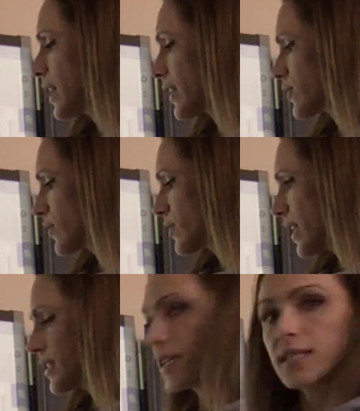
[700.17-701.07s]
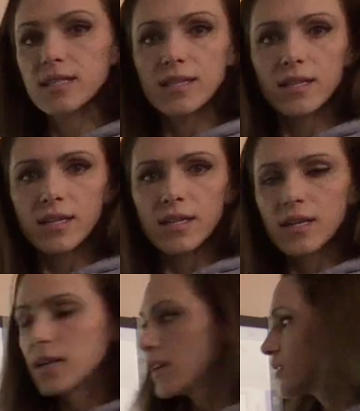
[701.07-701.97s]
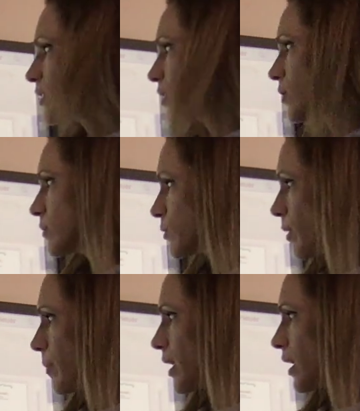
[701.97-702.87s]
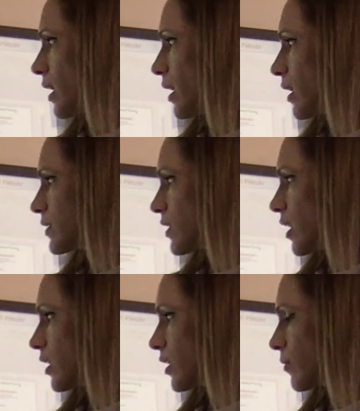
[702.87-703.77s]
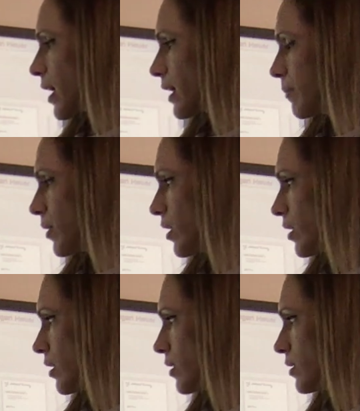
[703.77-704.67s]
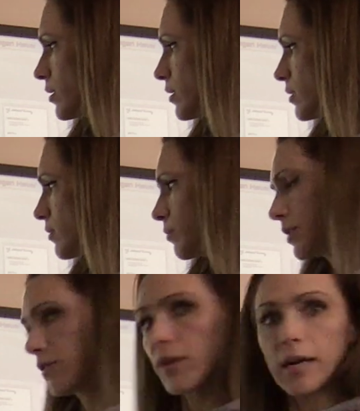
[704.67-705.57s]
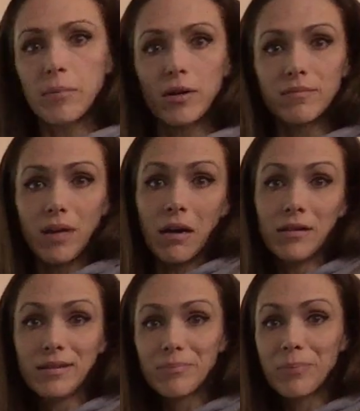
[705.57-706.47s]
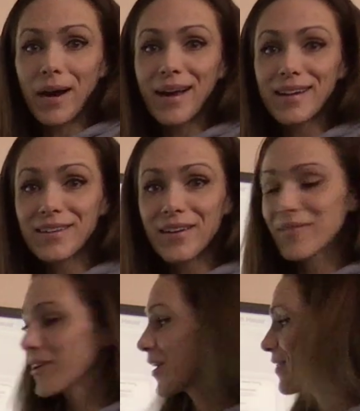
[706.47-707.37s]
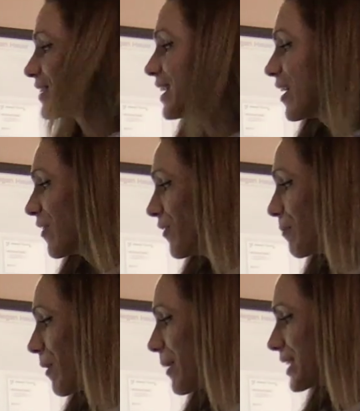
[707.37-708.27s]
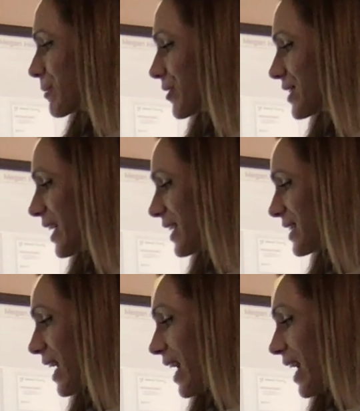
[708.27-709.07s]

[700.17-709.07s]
exercises. So swimming, soccer, racquetball. Who plays racquetball? But not very often. Football, basketball, tennis,